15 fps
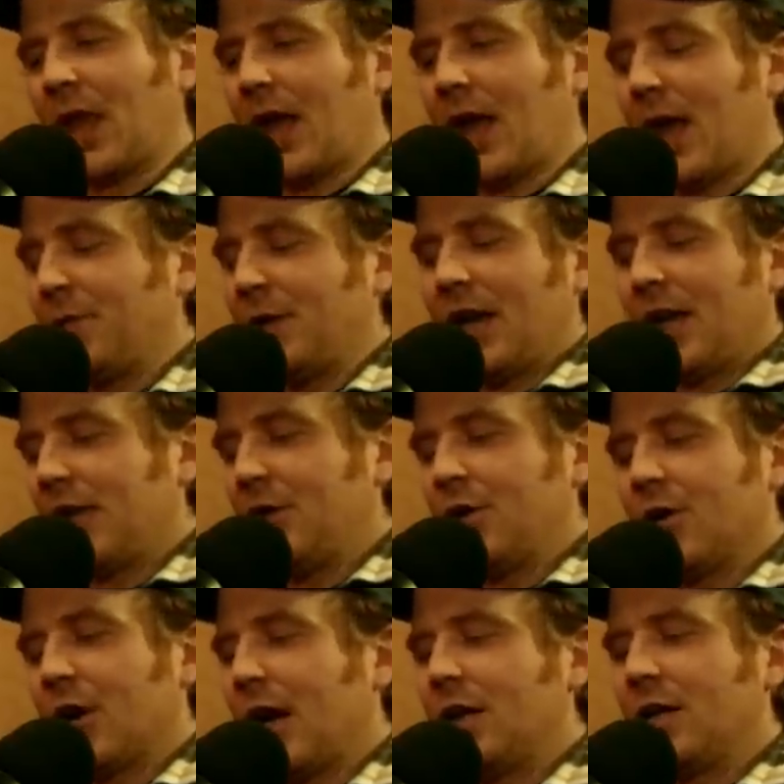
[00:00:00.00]
I mean, you
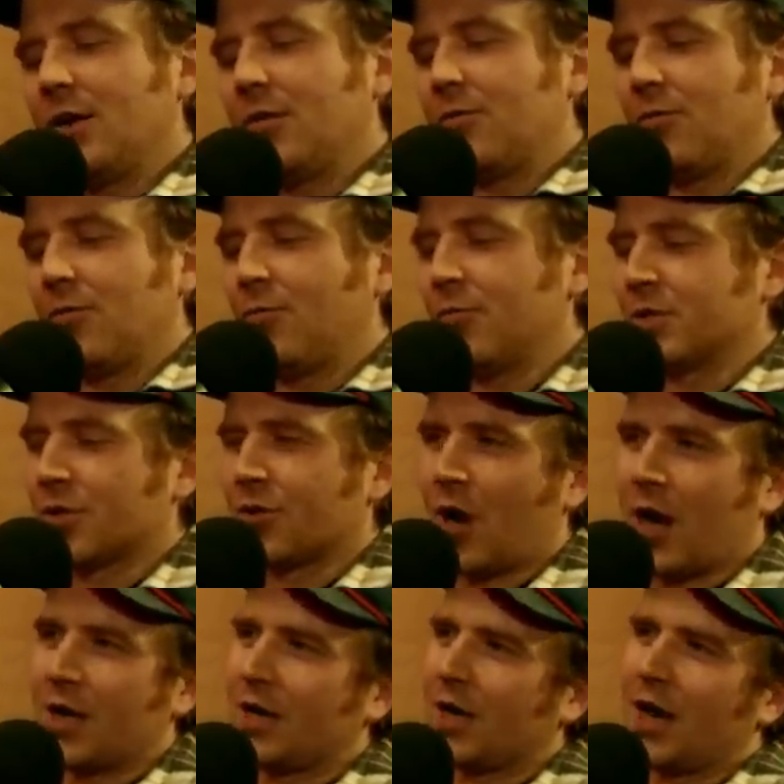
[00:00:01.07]
know, I was
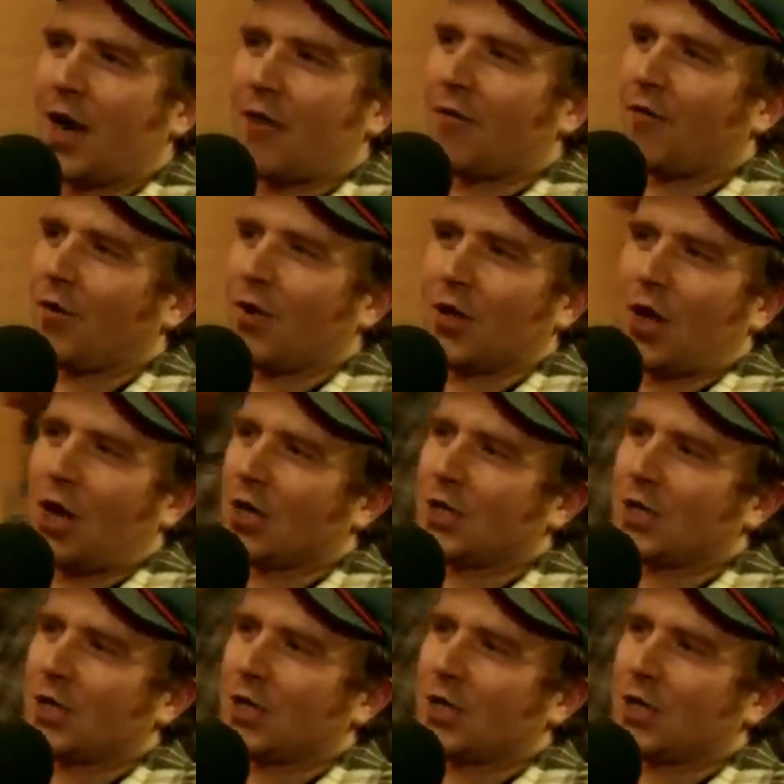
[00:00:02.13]
grinding it out for a long